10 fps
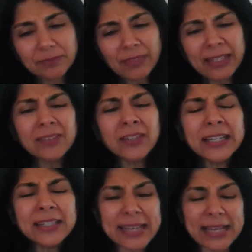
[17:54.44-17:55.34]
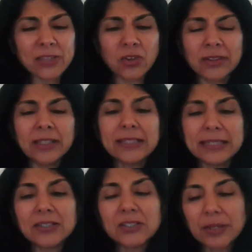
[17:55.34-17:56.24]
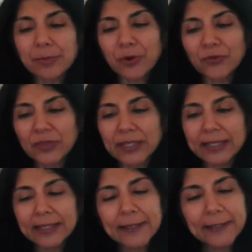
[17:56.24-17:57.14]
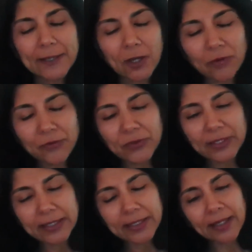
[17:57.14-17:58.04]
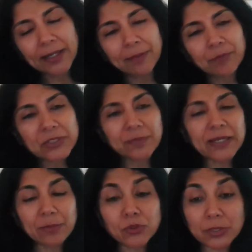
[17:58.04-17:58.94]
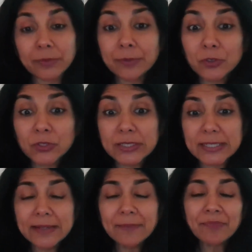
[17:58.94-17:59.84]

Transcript: he really takes on the leadership of the Kashmiri Muslim community.